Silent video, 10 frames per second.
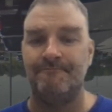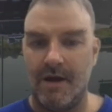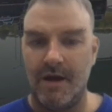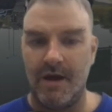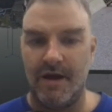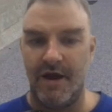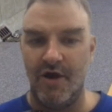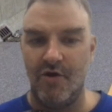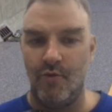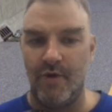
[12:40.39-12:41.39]
And
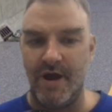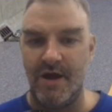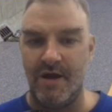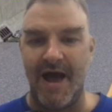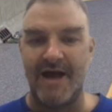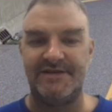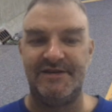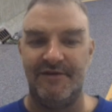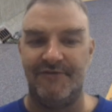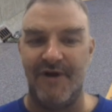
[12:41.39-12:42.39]
here we pass
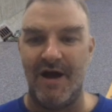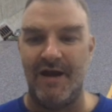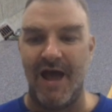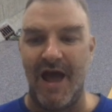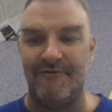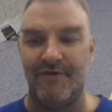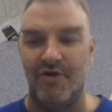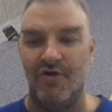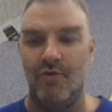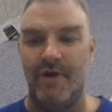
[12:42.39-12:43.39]
Devon
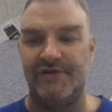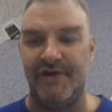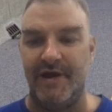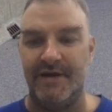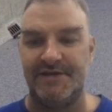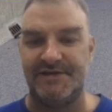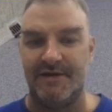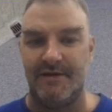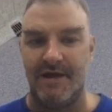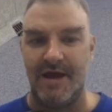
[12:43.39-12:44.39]
Avenue, which is
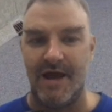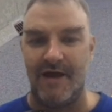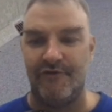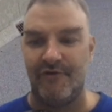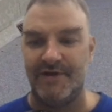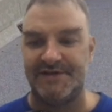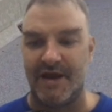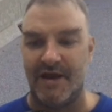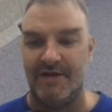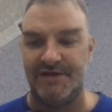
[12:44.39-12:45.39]
the entrance
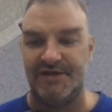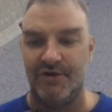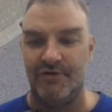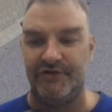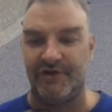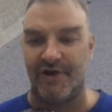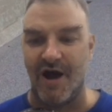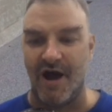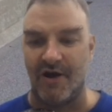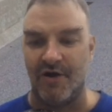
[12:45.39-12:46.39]
into
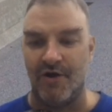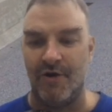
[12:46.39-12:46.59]
Chicago.